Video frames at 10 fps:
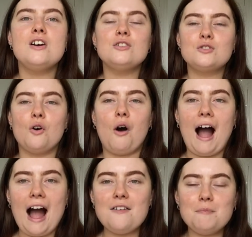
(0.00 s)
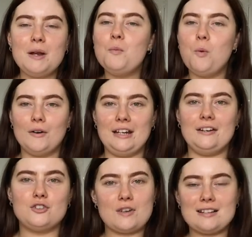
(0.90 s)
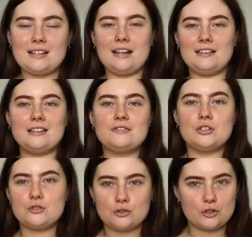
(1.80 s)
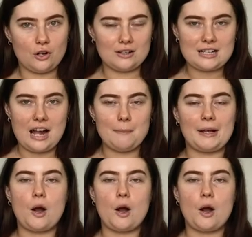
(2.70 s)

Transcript: So I've been wanting a dress like this for such a long time,